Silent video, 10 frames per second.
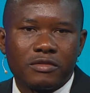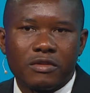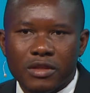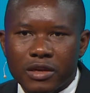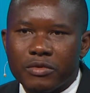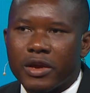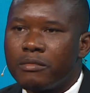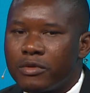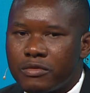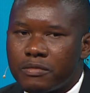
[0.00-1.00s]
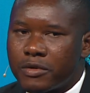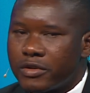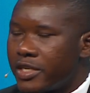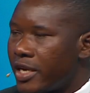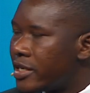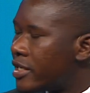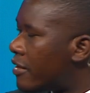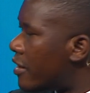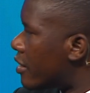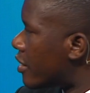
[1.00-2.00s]
so that we are able to protect
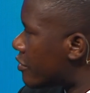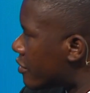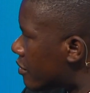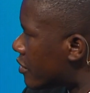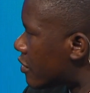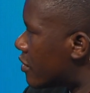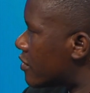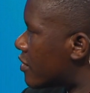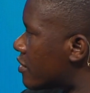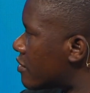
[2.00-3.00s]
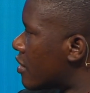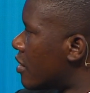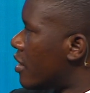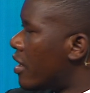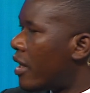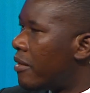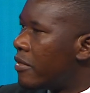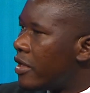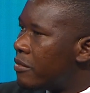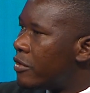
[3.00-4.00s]
our natural resources and
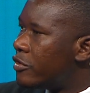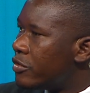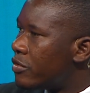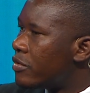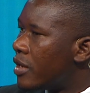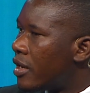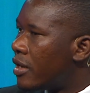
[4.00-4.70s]
be able to